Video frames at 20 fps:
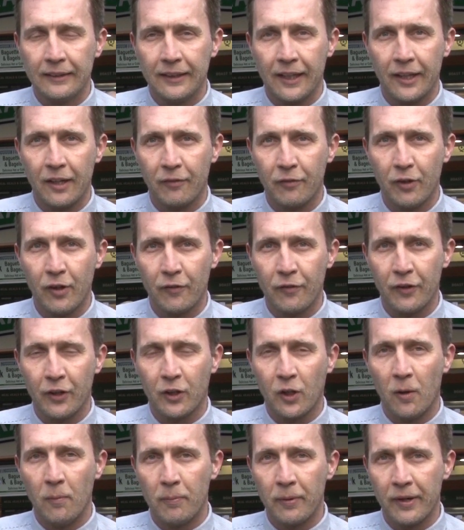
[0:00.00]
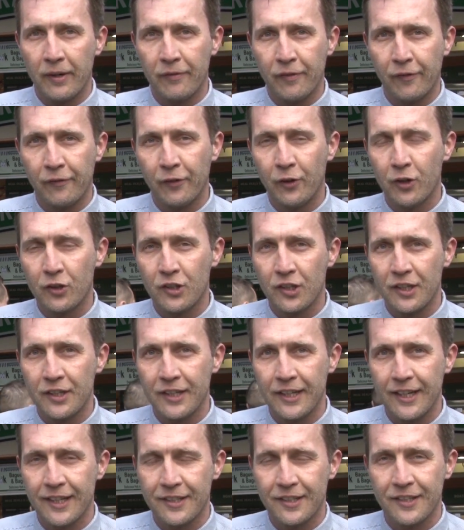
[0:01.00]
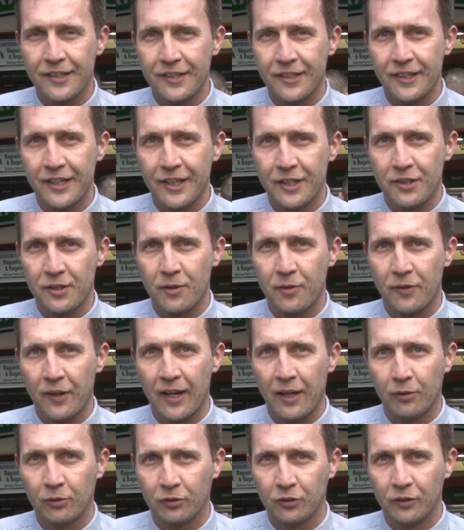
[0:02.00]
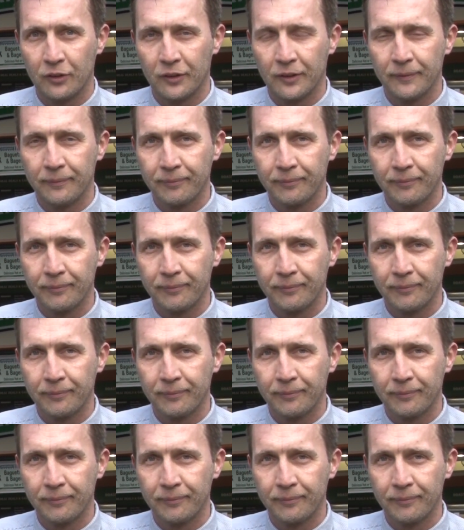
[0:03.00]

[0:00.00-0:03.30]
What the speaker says: and I've worked for the company for 14 years since the year 2000.